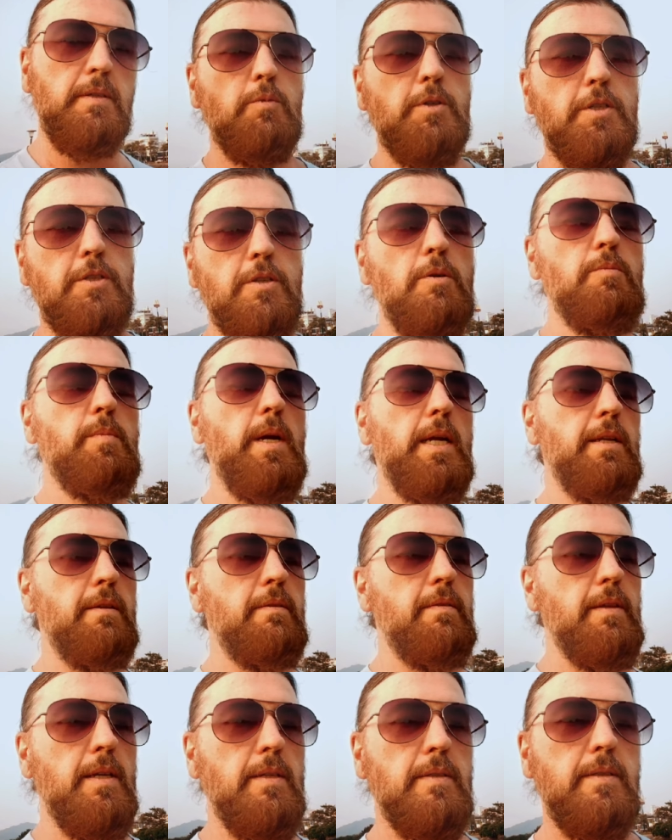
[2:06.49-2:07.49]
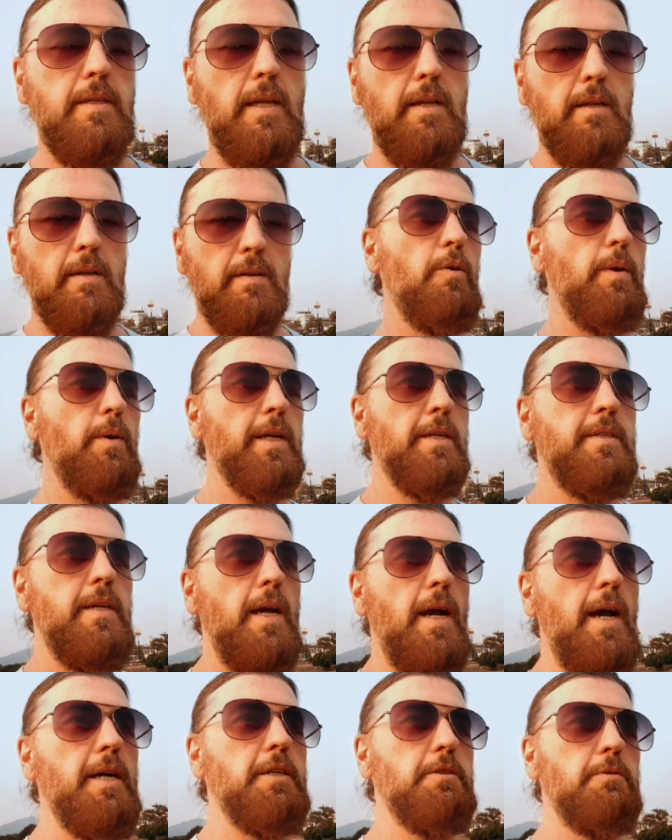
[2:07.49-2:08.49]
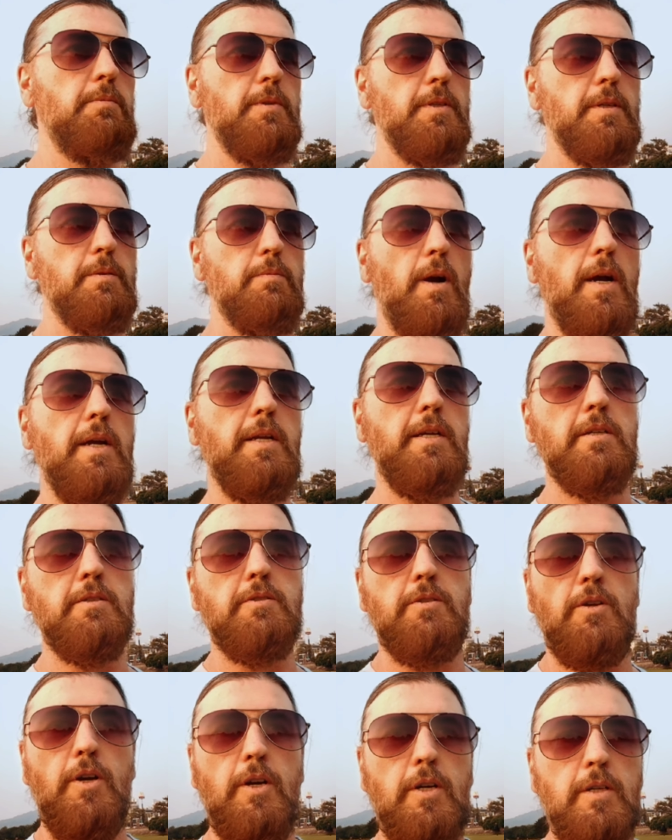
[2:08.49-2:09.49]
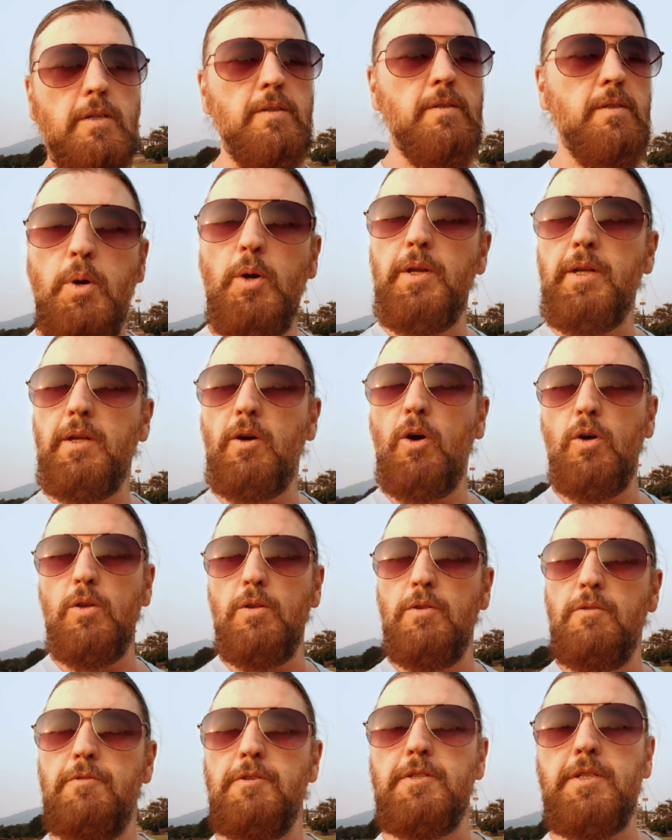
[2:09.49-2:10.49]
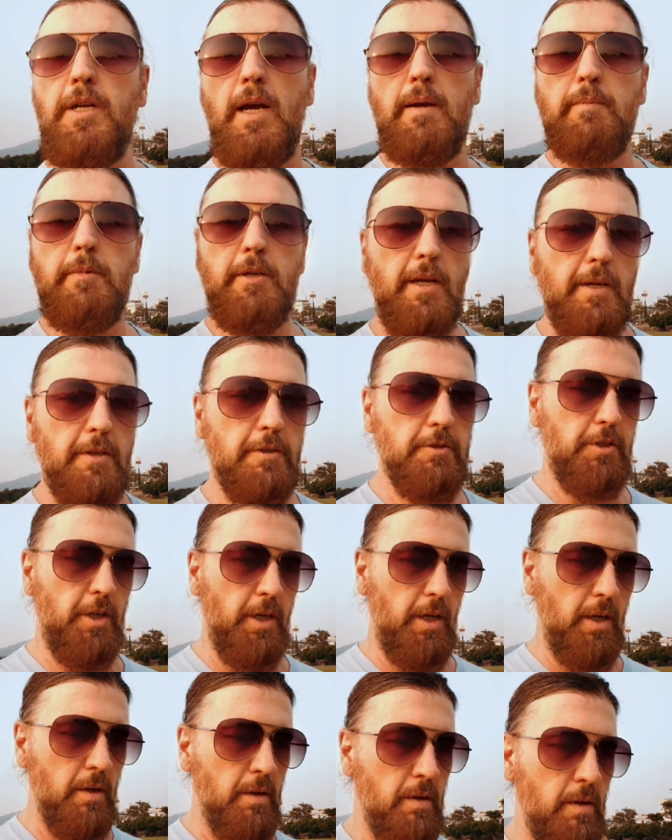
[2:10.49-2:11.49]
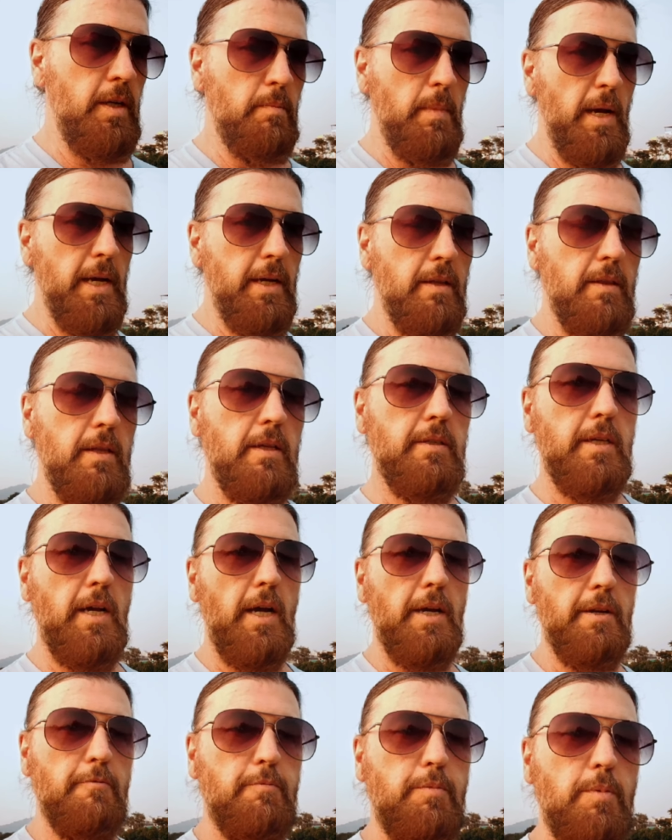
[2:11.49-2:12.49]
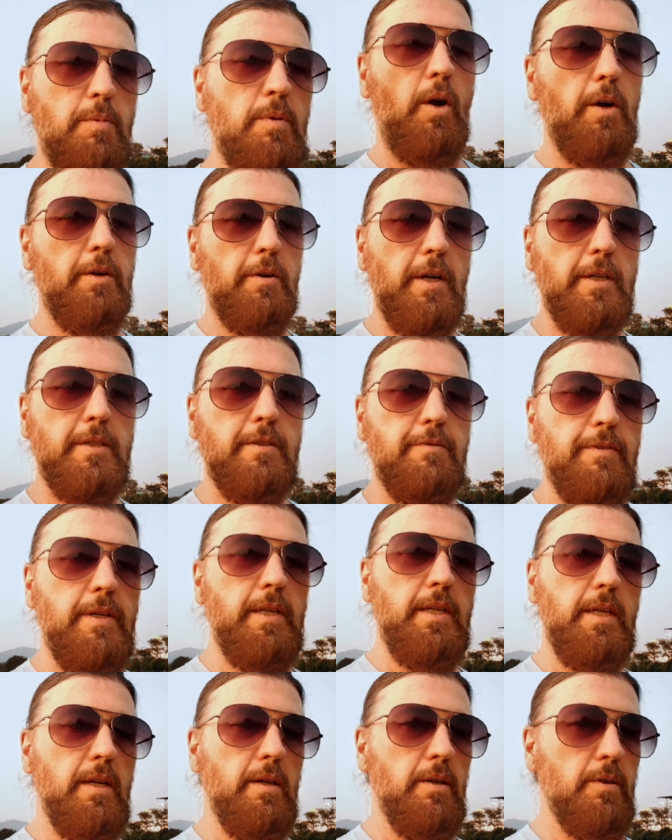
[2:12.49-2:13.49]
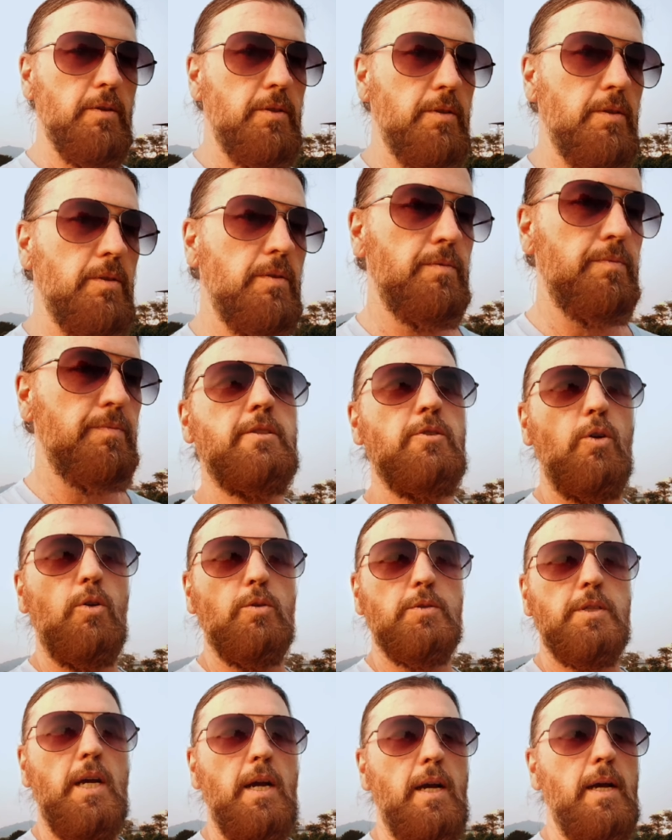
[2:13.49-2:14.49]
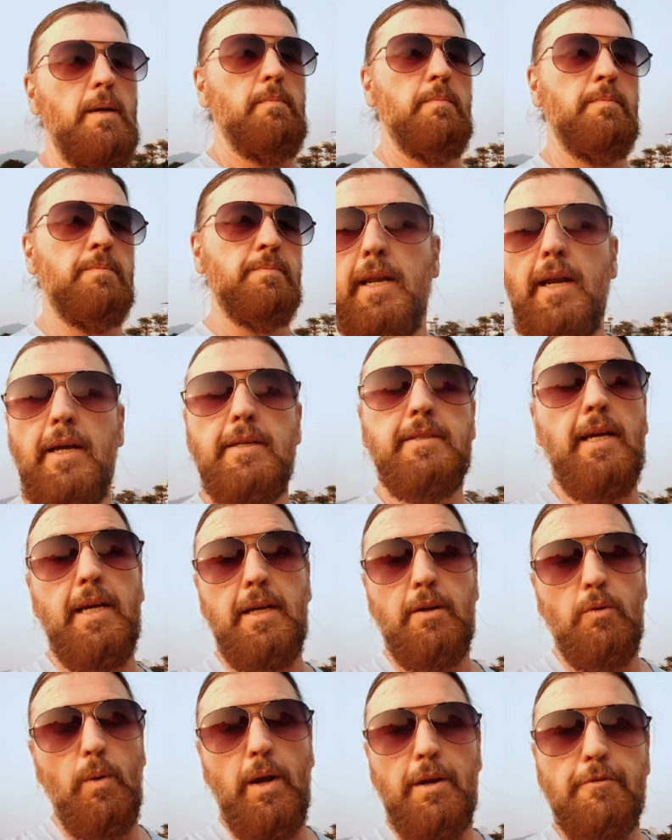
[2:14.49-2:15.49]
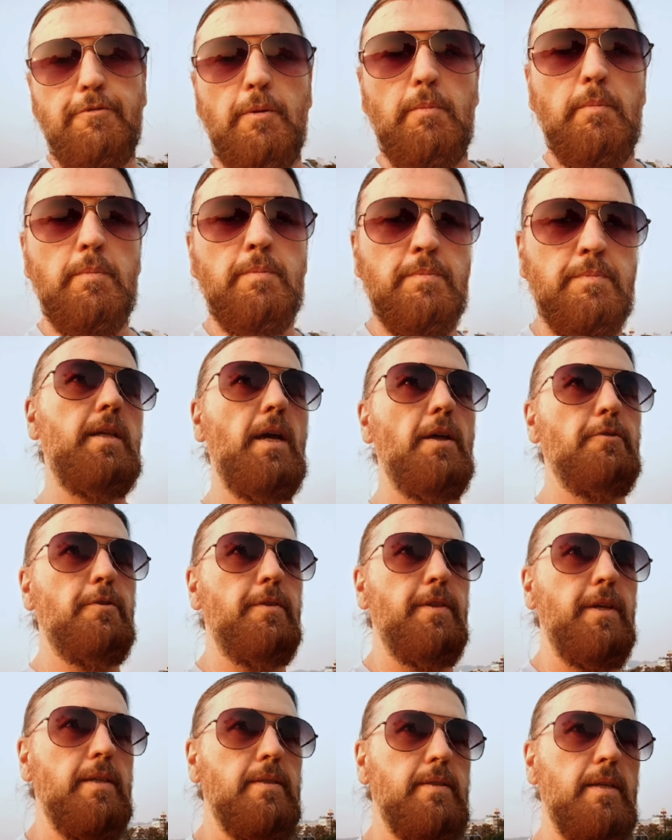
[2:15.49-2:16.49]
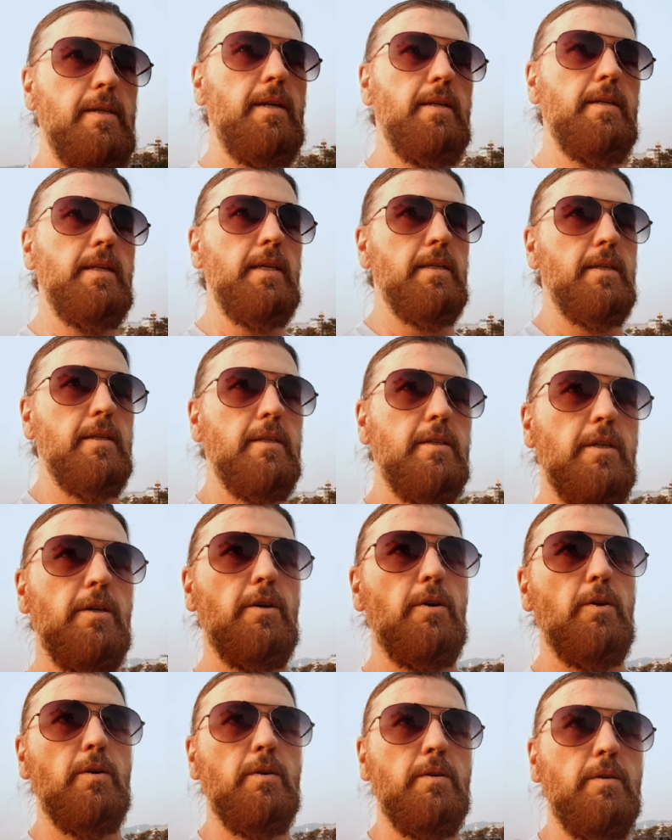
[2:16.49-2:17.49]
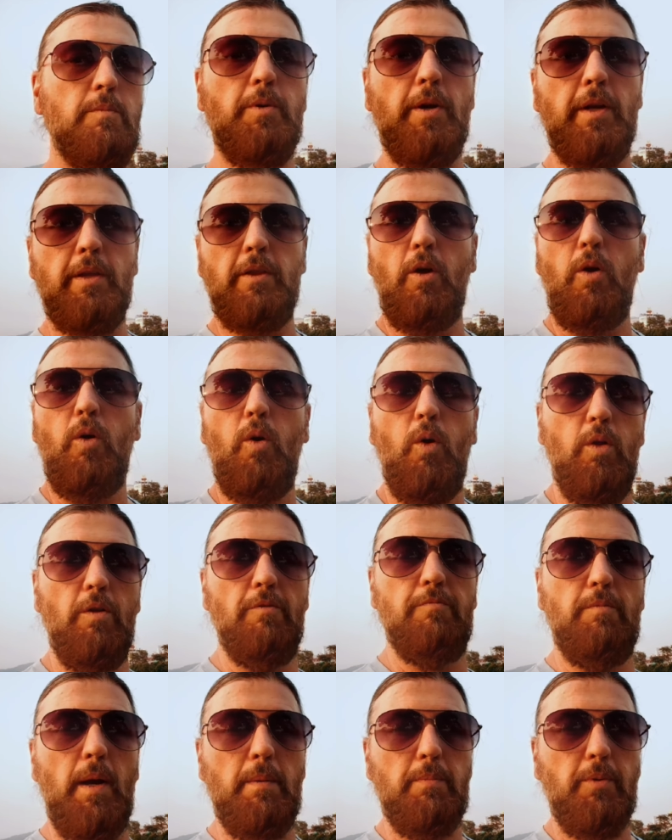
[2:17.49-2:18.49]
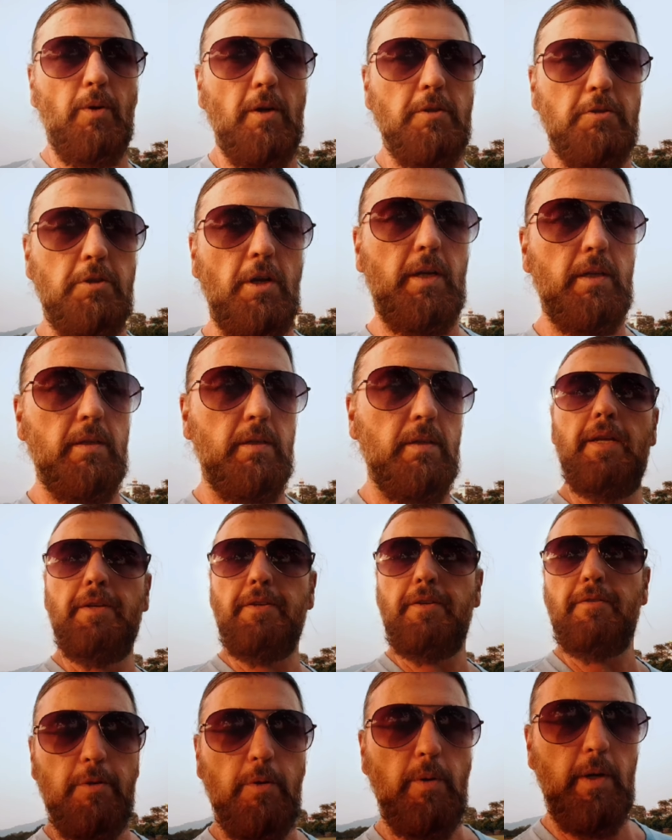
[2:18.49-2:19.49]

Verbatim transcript: And with so many things that go into actually writing a song, putting all of the time and energy into making these kind of progress videos, it's all time that I take away from the other things that I need to do to bring the whole of my project into